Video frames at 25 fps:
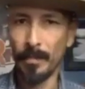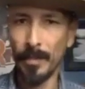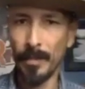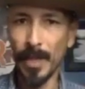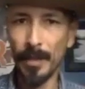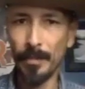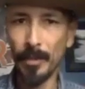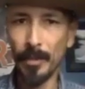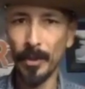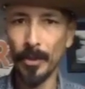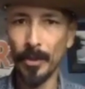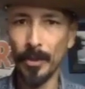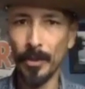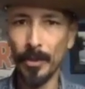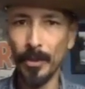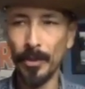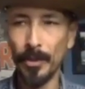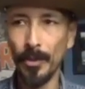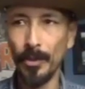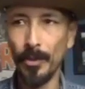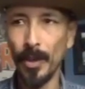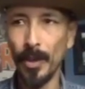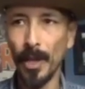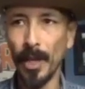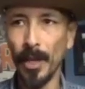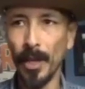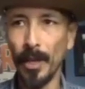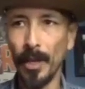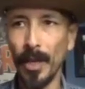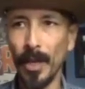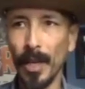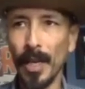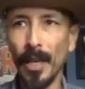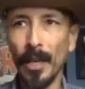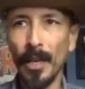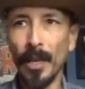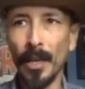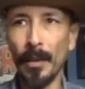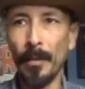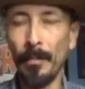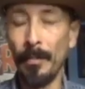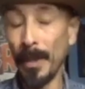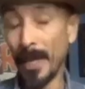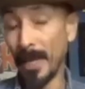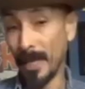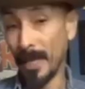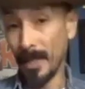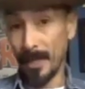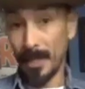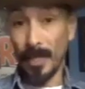People who,
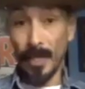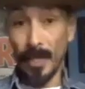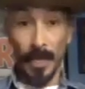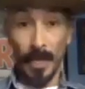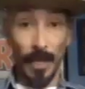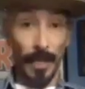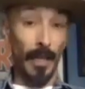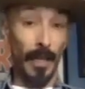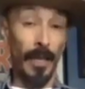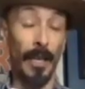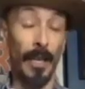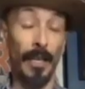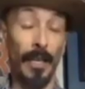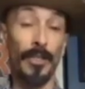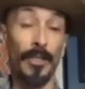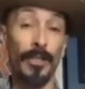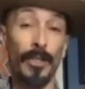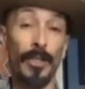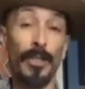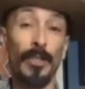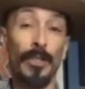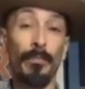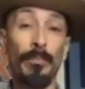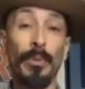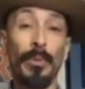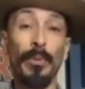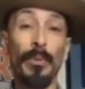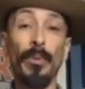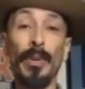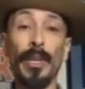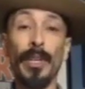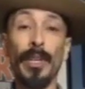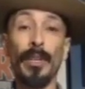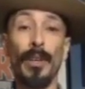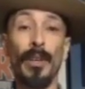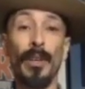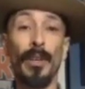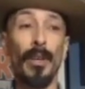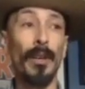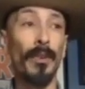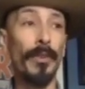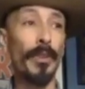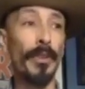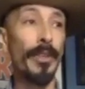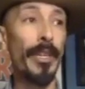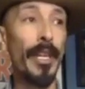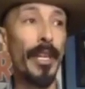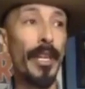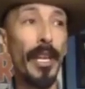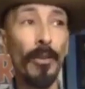because at a certain point, all
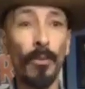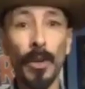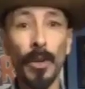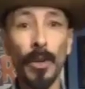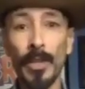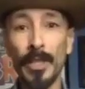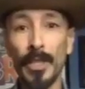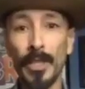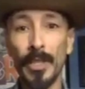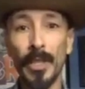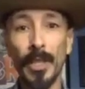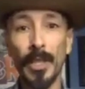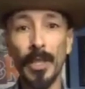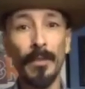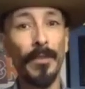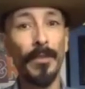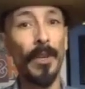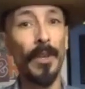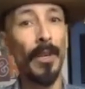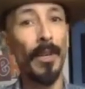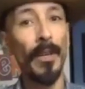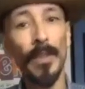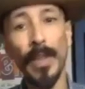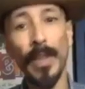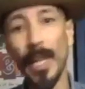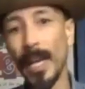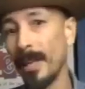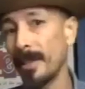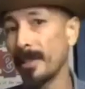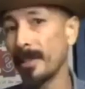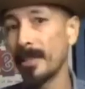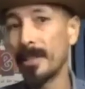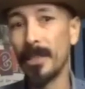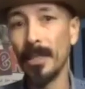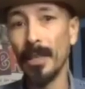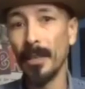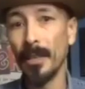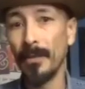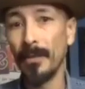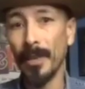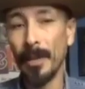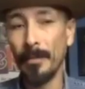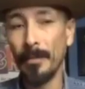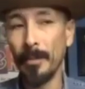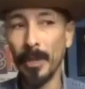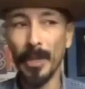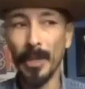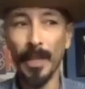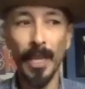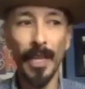the network stuff, all that stuff, I
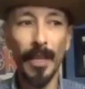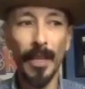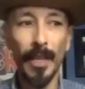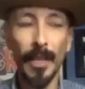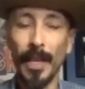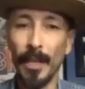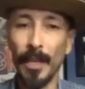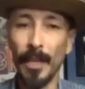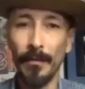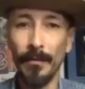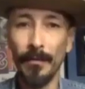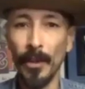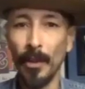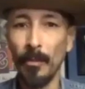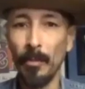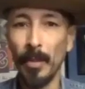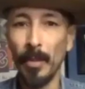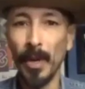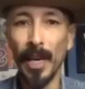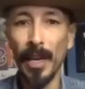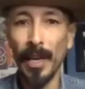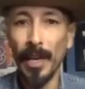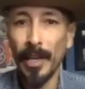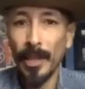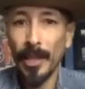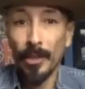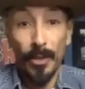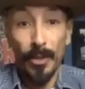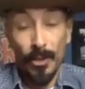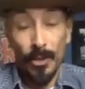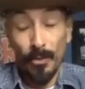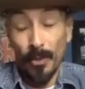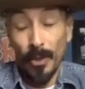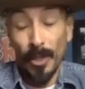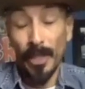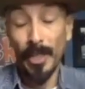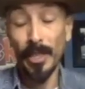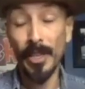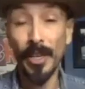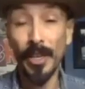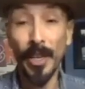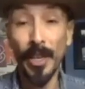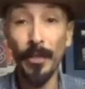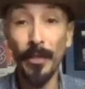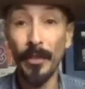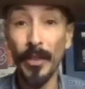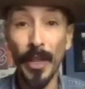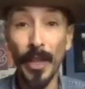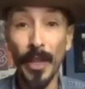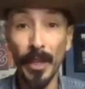mean, they kind of fell behind. There was really
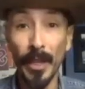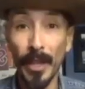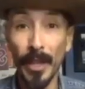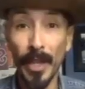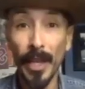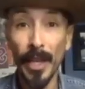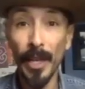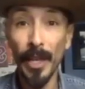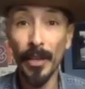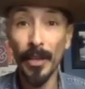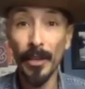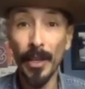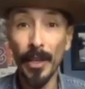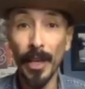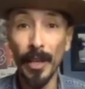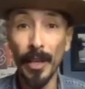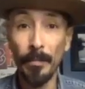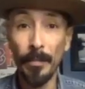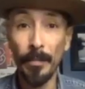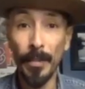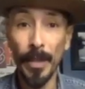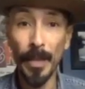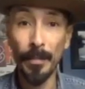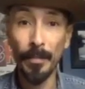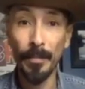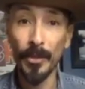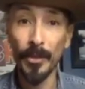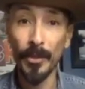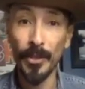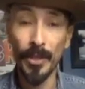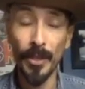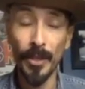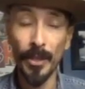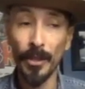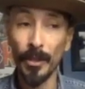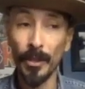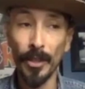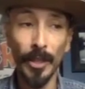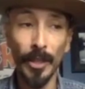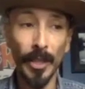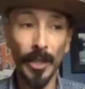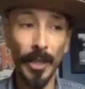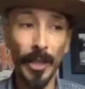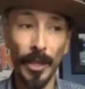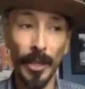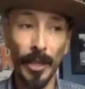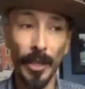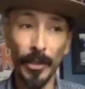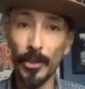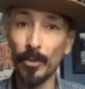nothing there, and people started looking
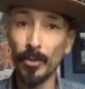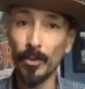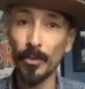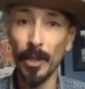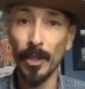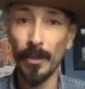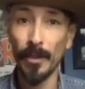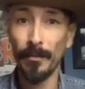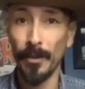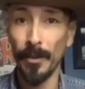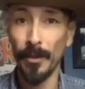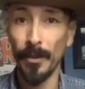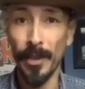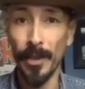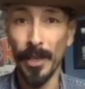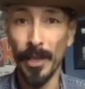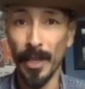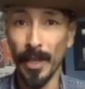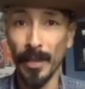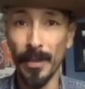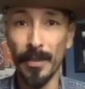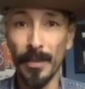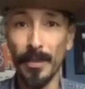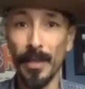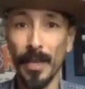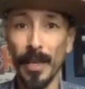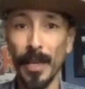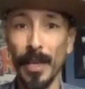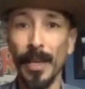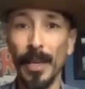elsewhere for things.